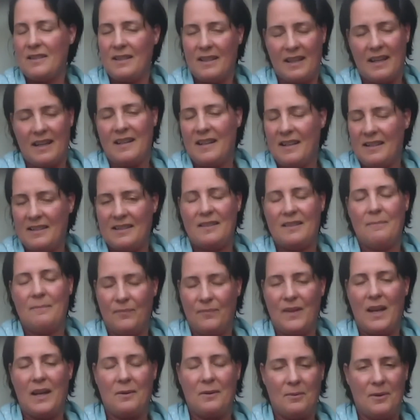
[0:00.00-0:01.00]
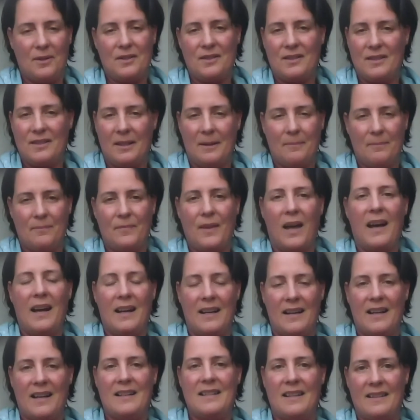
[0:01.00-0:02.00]
Again, as Nick was
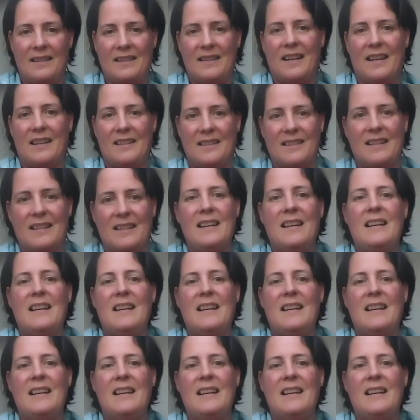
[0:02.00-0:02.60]
highlighting, that